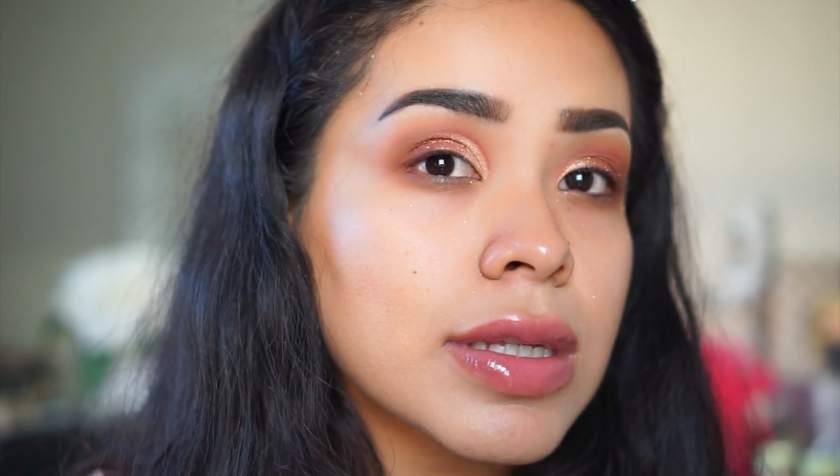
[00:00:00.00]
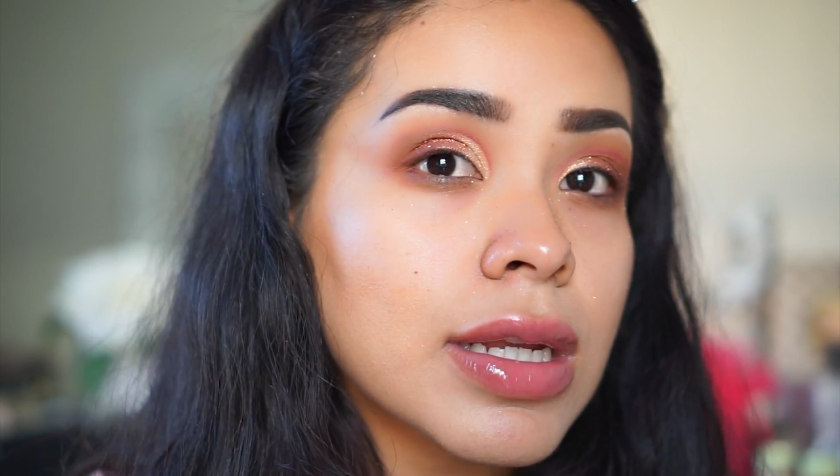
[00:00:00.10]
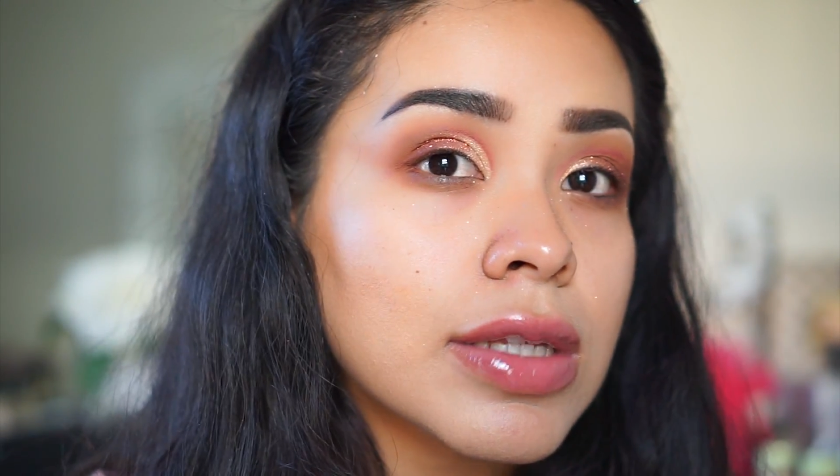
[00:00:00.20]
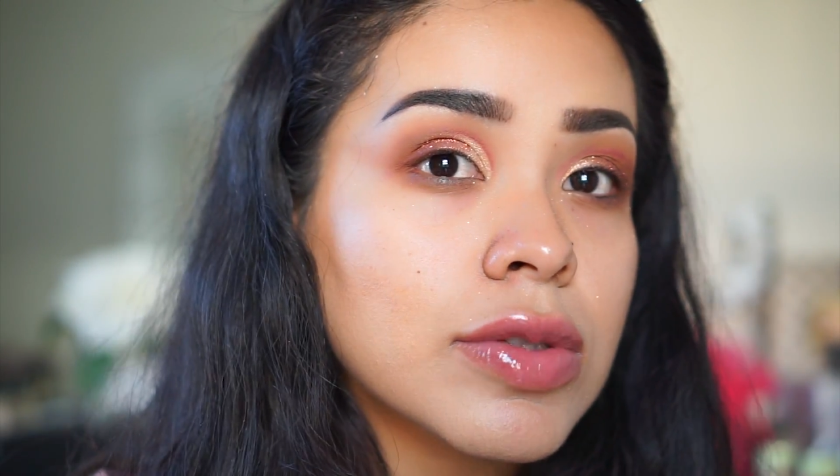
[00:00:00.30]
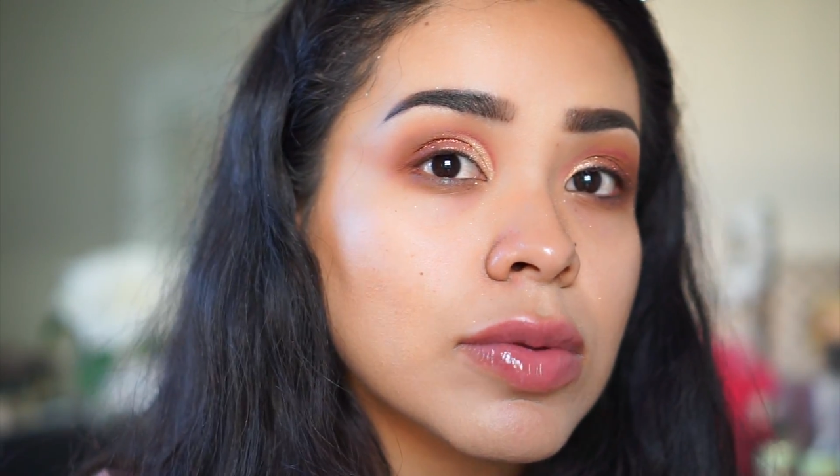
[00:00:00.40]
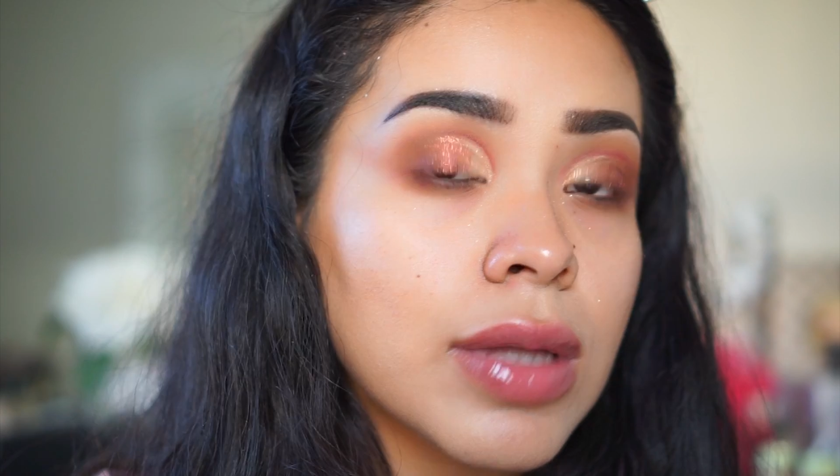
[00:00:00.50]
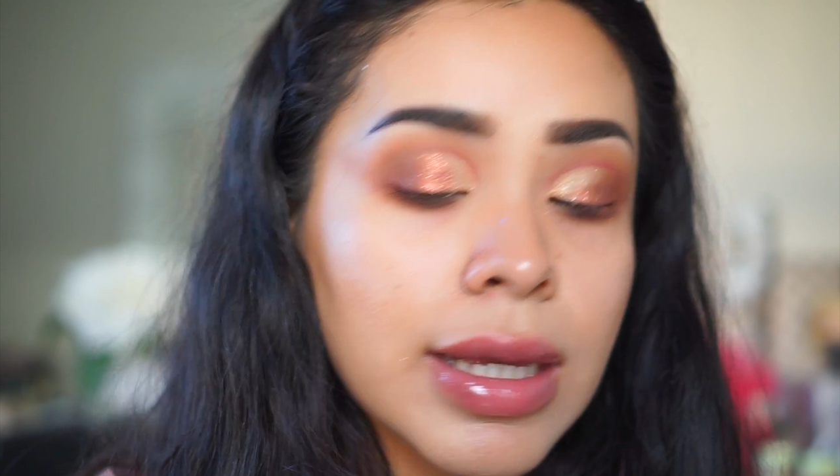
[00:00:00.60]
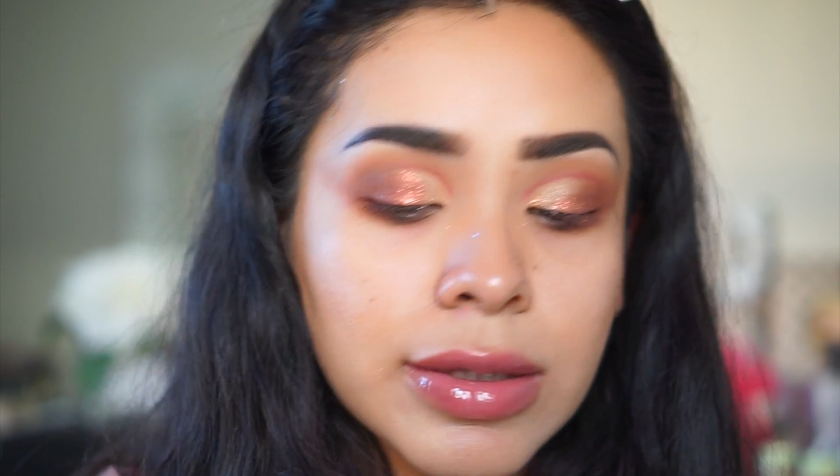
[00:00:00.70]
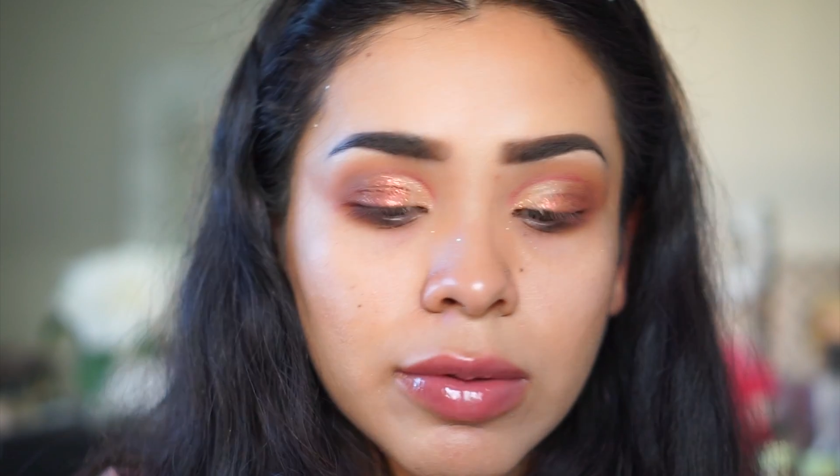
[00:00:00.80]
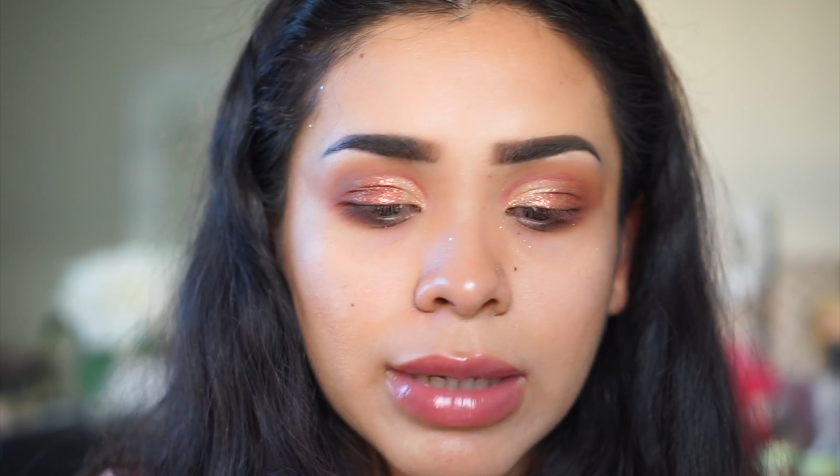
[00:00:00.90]
and I do
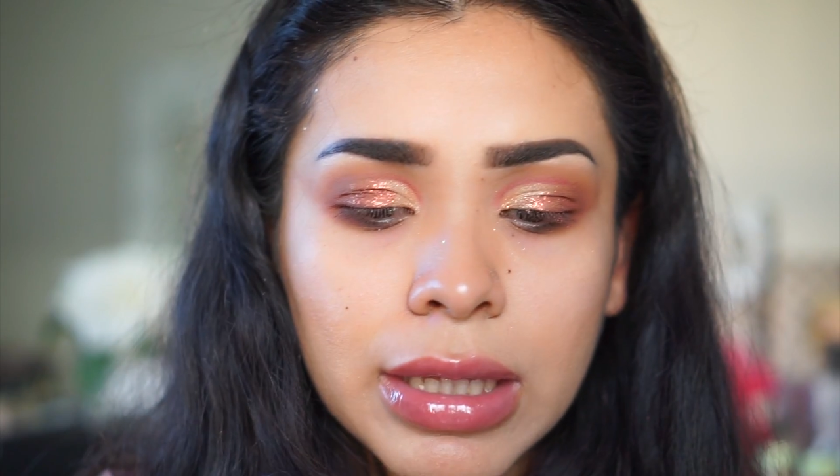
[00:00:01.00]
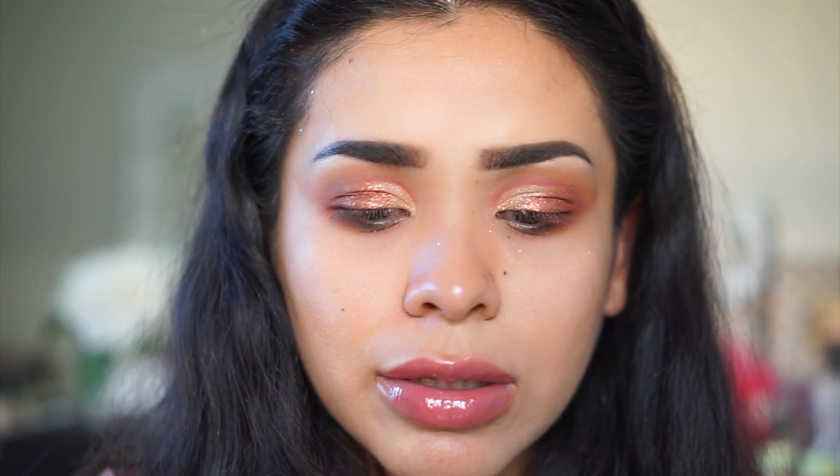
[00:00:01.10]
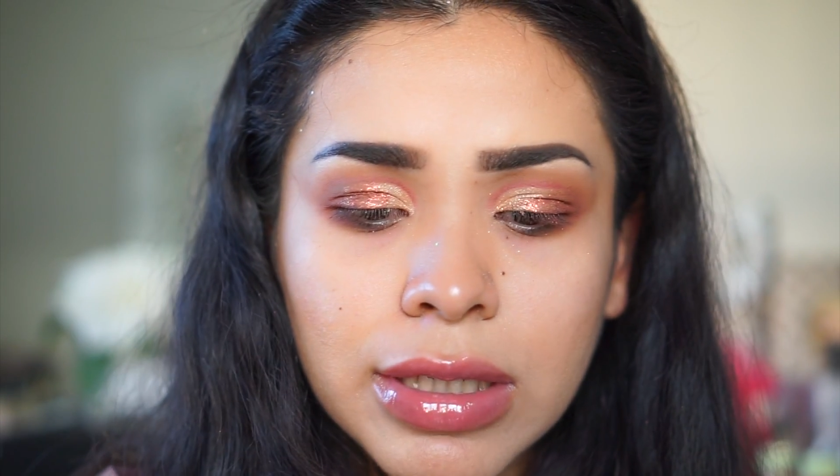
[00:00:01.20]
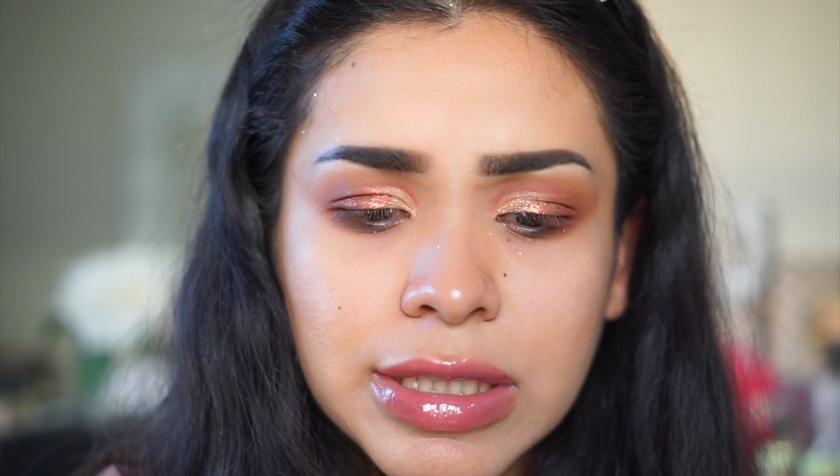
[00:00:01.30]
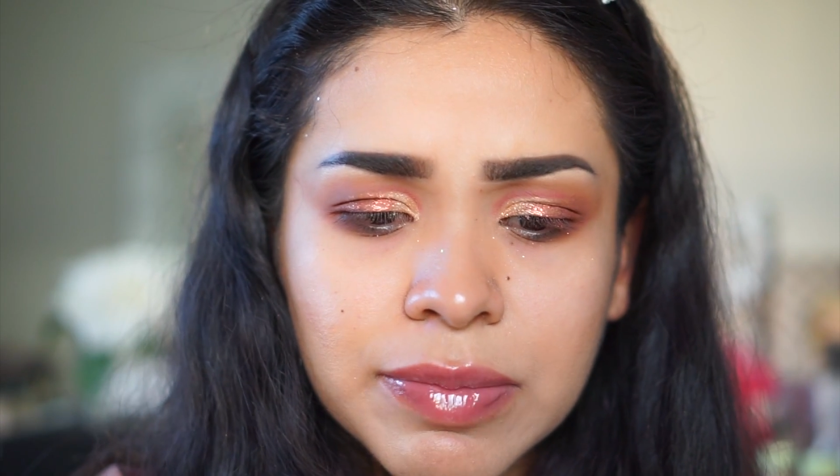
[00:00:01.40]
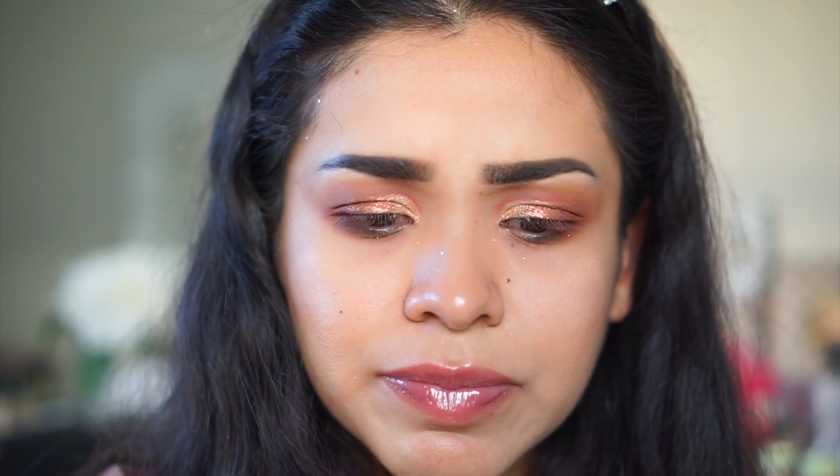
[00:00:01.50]
like the way it looks.